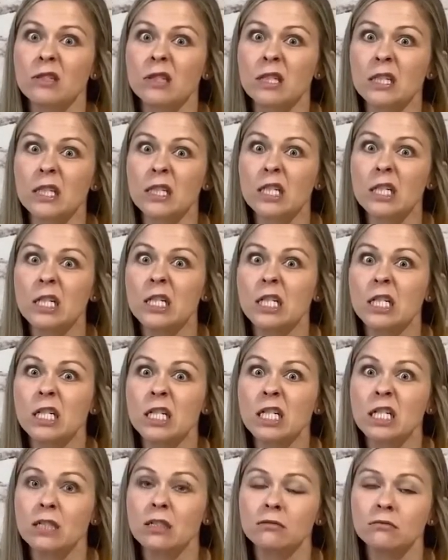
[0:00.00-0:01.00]
like
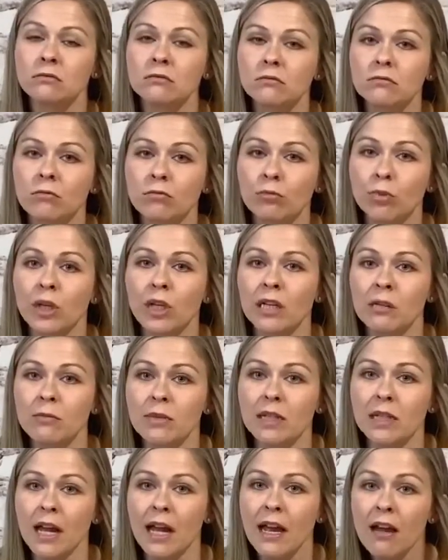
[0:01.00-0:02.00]
break them in
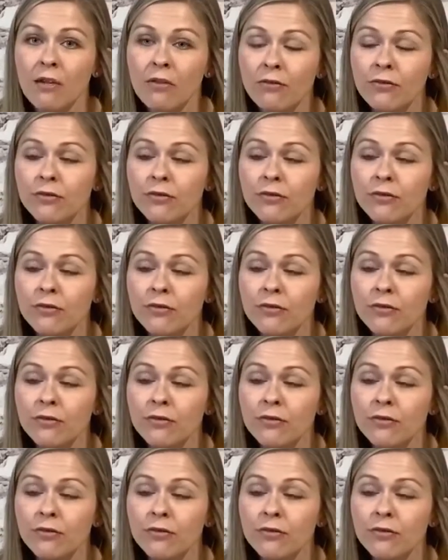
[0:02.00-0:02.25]
half,